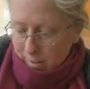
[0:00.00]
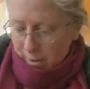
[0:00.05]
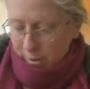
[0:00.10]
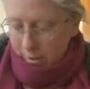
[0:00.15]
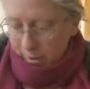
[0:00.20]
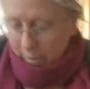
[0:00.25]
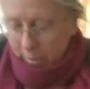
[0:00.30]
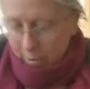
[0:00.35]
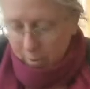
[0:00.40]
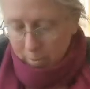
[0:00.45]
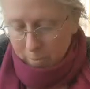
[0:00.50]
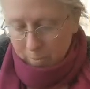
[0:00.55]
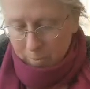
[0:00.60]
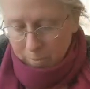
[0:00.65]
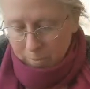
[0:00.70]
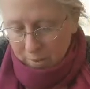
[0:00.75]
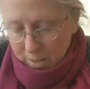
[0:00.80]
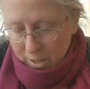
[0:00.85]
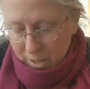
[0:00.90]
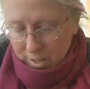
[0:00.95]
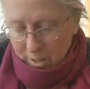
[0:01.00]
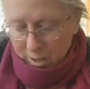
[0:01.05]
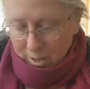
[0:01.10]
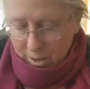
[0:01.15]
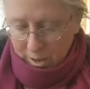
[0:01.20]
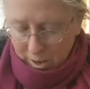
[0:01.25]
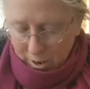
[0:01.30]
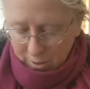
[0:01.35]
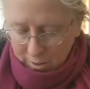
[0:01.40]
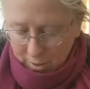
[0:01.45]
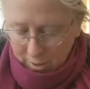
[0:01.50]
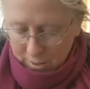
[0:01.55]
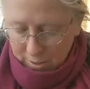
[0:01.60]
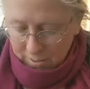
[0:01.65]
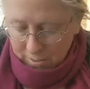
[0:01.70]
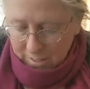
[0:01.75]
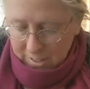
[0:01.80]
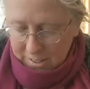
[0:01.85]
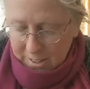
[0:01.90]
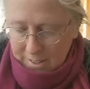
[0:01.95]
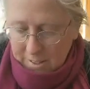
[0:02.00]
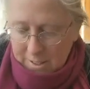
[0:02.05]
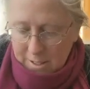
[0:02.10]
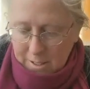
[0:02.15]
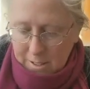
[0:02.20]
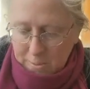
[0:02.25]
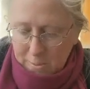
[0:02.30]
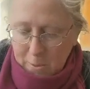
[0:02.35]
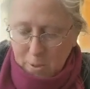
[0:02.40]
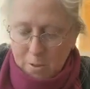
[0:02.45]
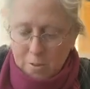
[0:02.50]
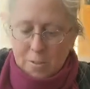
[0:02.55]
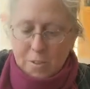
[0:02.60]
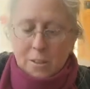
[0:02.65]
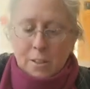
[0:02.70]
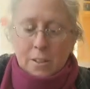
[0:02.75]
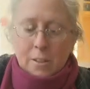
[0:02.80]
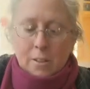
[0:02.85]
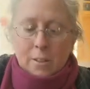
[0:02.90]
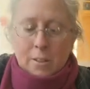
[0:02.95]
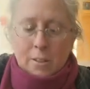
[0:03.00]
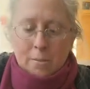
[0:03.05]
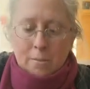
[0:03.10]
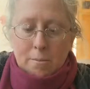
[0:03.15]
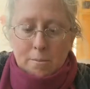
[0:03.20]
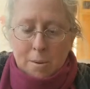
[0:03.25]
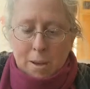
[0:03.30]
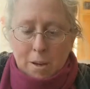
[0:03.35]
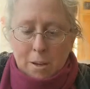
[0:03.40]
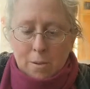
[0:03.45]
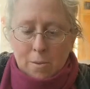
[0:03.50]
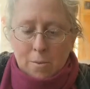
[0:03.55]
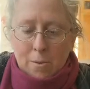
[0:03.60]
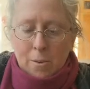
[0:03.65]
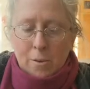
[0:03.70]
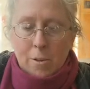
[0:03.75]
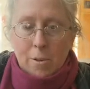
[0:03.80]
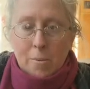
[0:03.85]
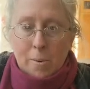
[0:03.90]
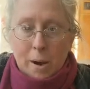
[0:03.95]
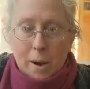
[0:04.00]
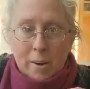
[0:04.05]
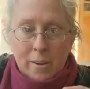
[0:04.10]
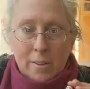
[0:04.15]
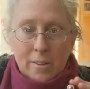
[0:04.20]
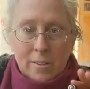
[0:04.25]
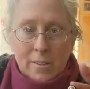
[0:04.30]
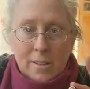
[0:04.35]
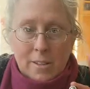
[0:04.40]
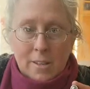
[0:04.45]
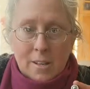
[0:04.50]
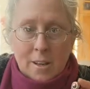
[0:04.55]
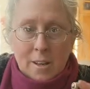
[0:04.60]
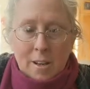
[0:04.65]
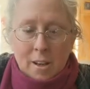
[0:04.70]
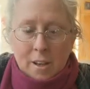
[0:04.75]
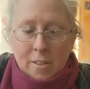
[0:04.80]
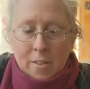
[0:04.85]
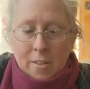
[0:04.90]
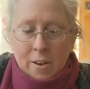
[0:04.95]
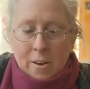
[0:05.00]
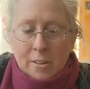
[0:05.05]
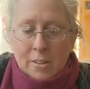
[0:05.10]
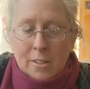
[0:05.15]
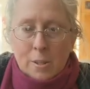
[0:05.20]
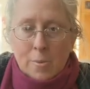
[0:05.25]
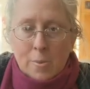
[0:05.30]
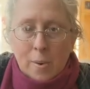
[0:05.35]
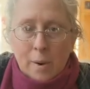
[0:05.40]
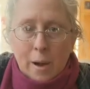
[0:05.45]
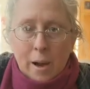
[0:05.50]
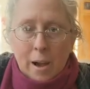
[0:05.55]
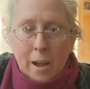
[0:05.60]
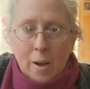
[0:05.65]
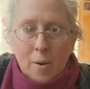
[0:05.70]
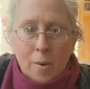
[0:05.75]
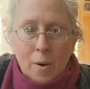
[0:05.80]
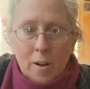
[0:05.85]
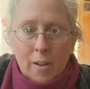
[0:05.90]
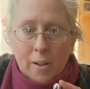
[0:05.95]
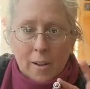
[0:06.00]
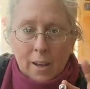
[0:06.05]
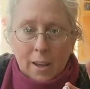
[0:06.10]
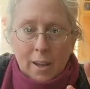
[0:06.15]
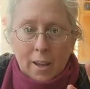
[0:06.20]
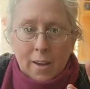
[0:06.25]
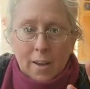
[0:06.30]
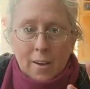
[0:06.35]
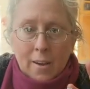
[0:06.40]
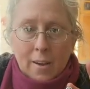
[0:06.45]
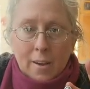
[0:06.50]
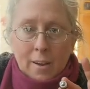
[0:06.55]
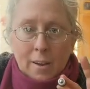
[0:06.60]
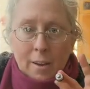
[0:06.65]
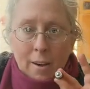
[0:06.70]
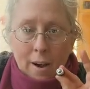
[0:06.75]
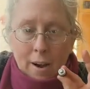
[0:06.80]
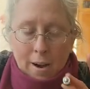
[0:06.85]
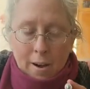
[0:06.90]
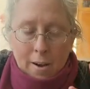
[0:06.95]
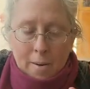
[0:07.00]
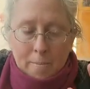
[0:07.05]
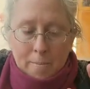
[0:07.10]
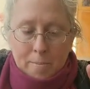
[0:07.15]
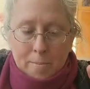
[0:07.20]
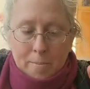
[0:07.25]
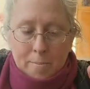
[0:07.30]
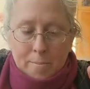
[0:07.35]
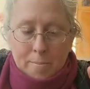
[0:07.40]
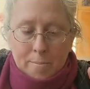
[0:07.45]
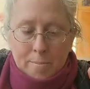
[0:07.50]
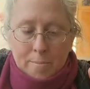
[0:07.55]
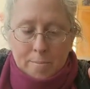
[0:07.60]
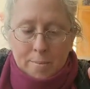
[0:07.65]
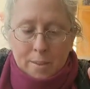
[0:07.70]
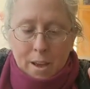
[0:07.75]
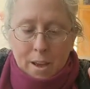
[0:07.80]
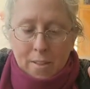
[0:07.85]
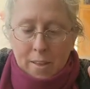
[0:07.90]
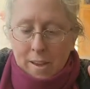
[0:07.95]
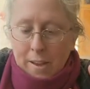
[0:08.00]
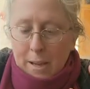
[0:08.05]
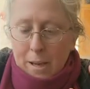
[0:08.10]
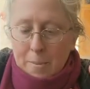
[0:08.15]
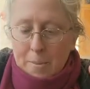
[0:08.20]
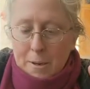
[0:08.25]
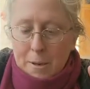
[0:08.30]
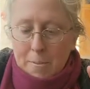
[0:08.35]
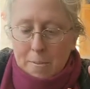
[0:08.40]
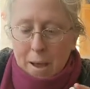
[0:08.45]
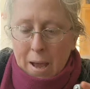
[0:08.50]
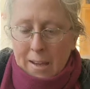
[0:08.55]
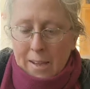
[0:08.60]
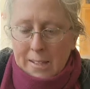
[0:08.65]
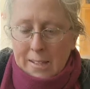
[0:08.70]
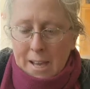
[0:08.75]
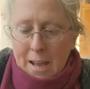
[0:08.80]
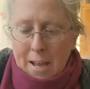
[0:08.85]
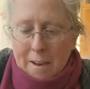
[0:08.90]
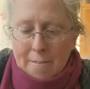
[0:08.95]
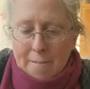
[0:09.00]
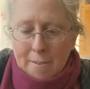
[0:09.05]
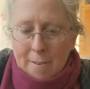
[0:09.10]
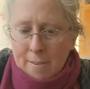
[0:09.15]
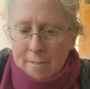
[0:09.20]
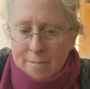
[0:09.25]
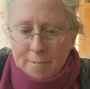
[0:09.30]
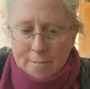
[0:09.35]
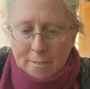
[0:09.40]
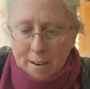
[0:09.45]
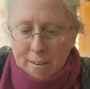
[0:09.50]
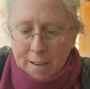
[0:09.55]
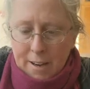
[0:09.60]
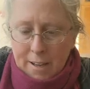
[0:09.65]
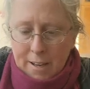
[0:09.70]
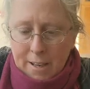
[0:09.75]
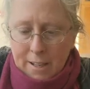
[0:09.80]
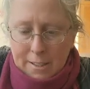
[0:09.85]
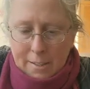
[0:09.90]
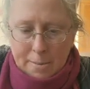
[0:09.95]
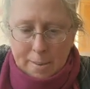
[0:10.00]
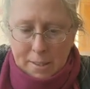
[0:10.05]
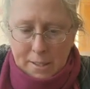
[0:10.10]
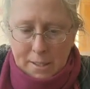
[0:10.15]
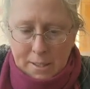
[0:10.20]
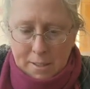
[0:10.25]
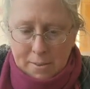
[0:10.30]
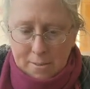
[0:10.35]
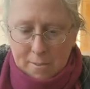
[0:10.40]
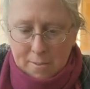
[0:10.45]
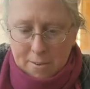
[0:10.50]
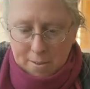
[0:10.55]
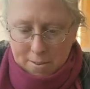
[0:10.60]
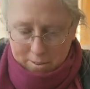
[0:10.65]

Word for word: There you go. Now Young Living sells these beautiful little metal roller bottles that are super high quality. Um, and they come in a pack of 10 for very inexpensive.